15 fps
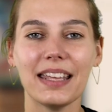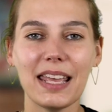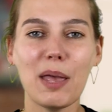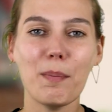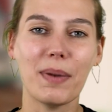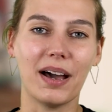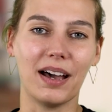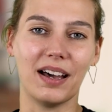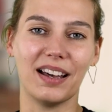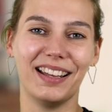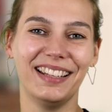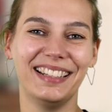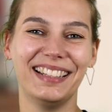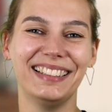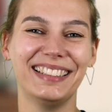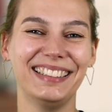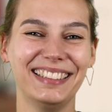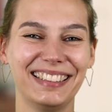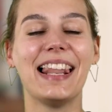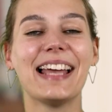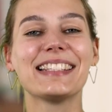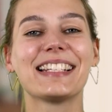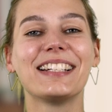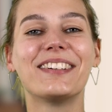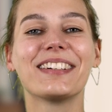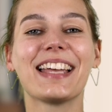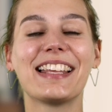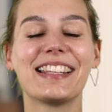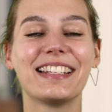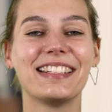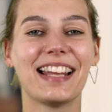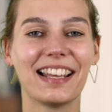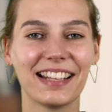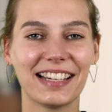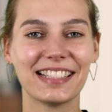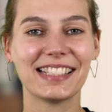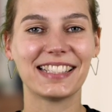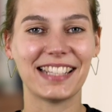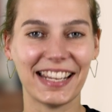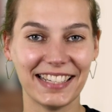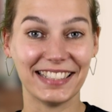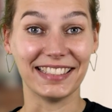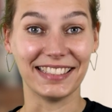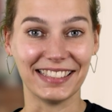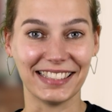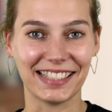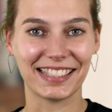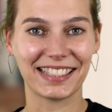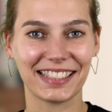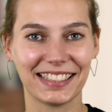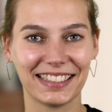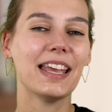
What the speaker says: immer. Let's look at another sentence.